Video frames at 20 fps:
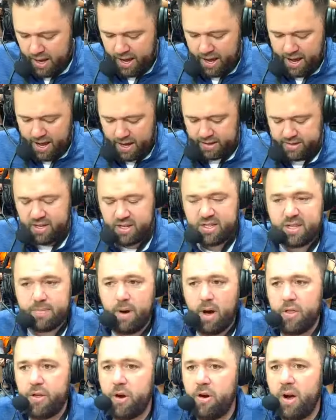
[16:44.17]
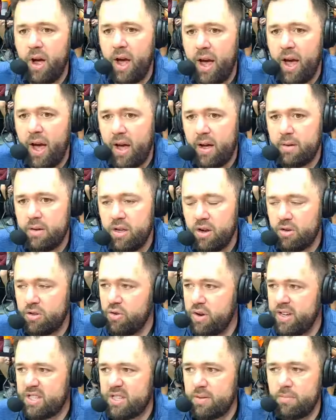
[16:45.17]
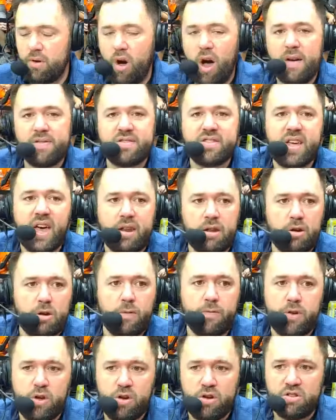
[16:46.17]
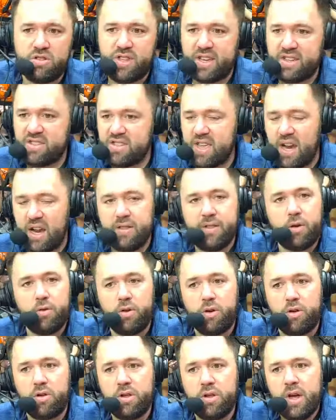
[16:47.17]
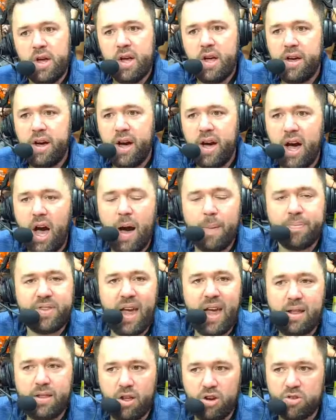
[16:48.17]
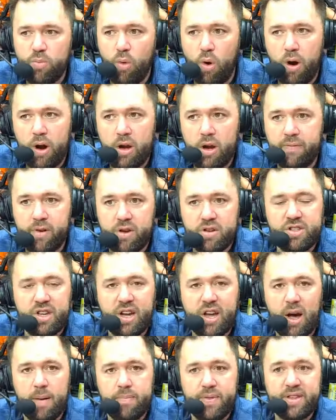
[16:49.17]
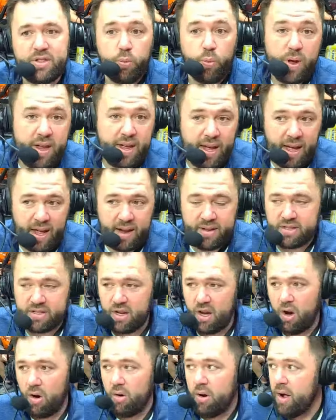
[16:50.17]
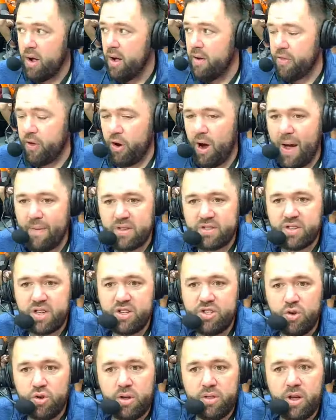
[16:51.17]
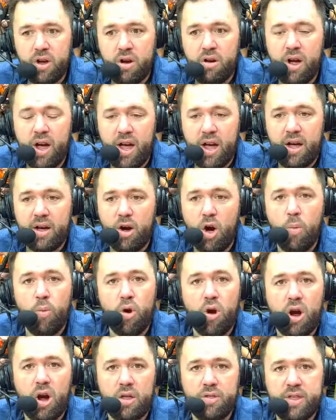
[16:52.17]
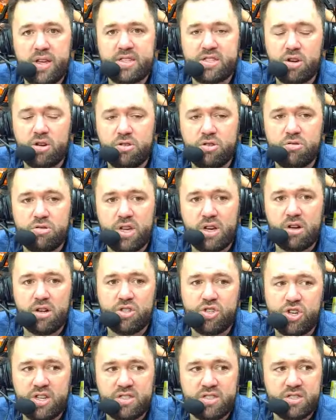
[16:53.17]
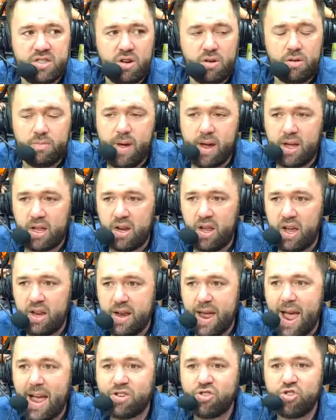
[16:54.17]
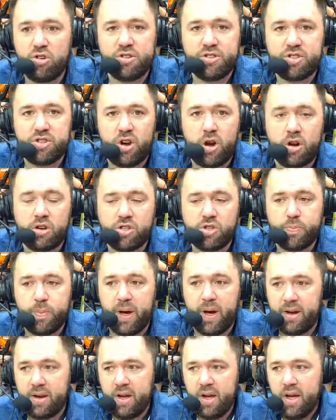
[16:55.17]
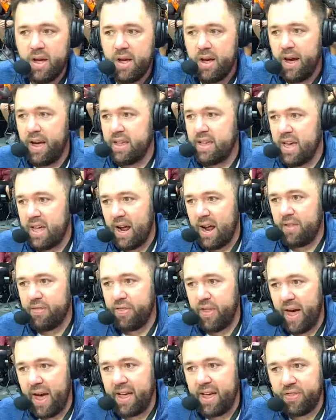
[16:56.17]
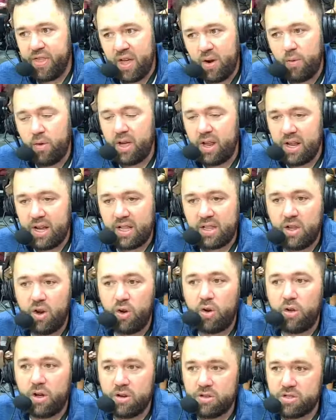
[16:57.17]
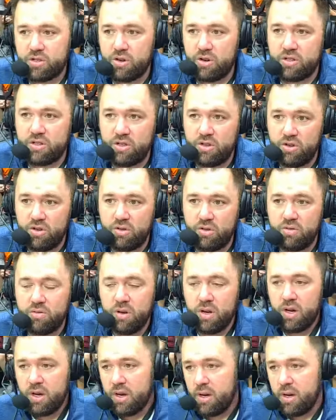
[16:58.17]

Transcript: to some other, you know, doing some offsite interviews. They said in their little update there's more interviews to come this weekend. So they're obviously doing their homework on this, their due diligence, and they're making a national search. But, again, I think we're getting a little closer to